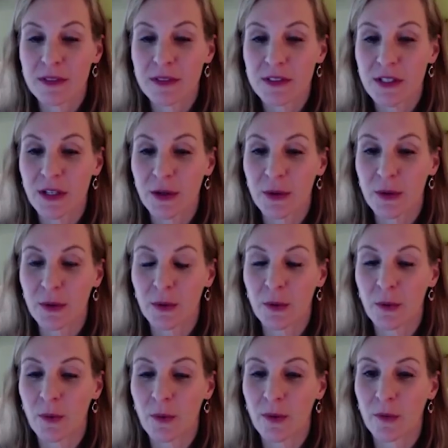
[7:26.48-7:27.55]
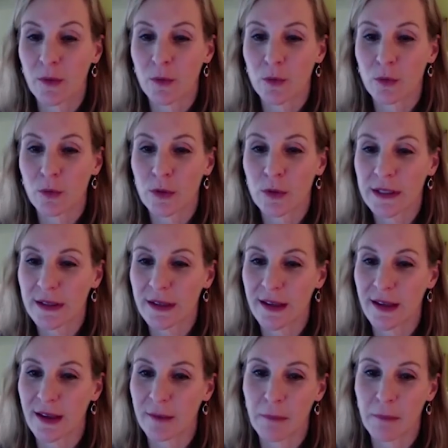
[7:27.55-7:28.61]
so
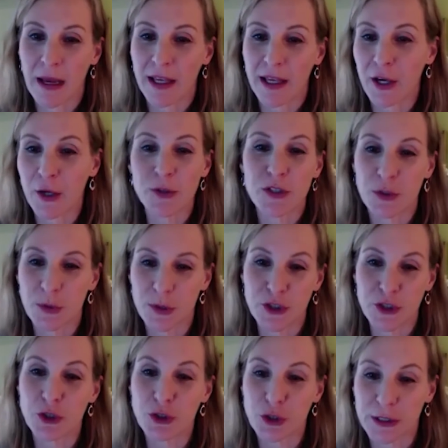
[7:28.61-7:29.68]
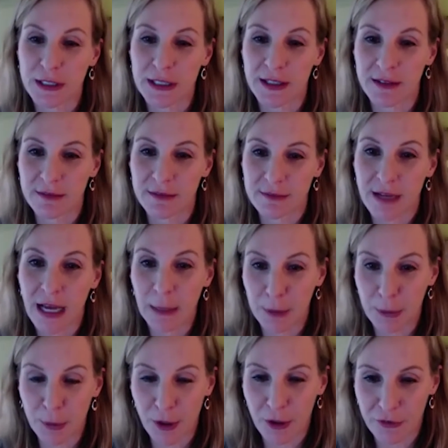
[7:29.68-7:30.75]
really my go-to is usually
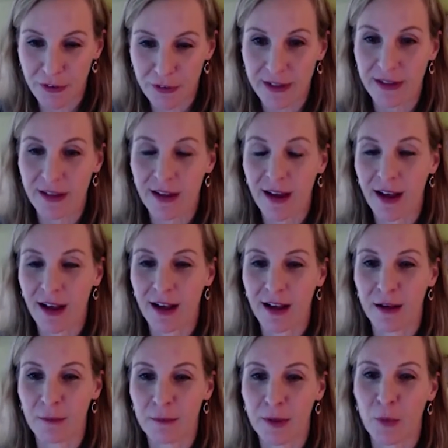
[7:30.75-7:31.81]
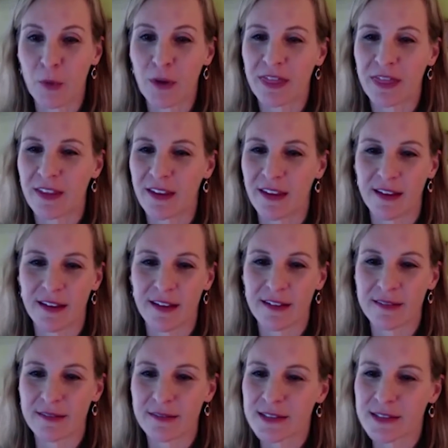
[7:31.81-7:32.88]
ibuprofen, um, but with the
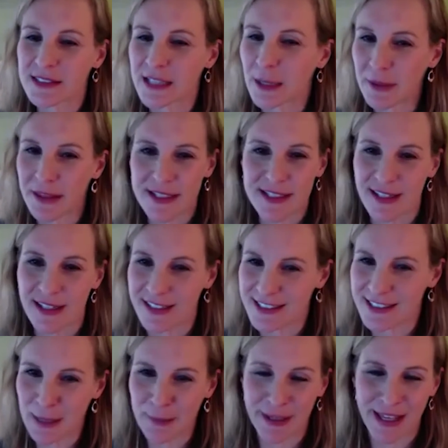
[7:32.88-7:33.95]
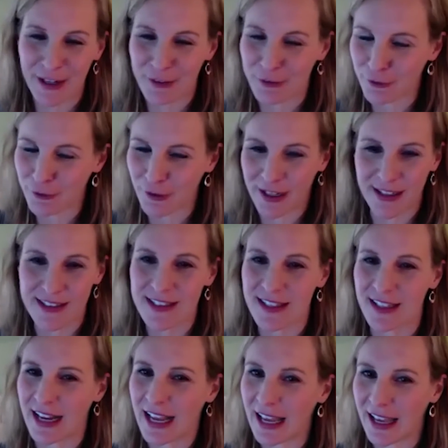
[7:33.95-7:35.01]
some of the studies coming out of France
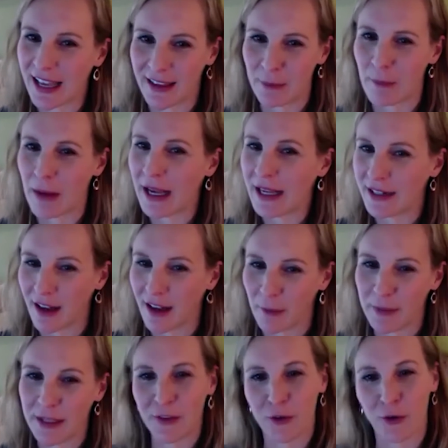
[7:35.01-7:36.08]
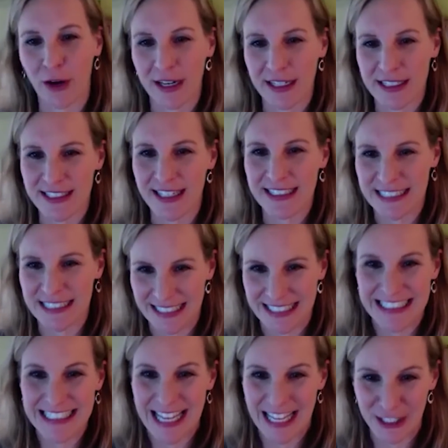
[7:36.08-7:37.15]
that hey might not be the greatest idea to
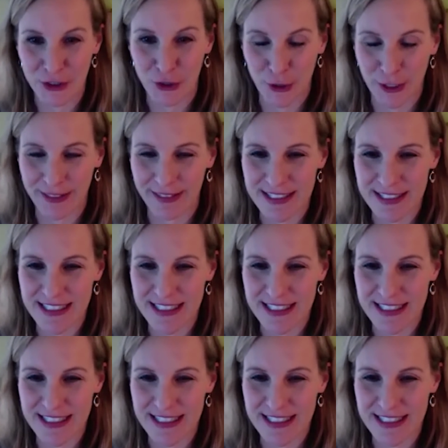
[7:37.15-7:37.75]
take during this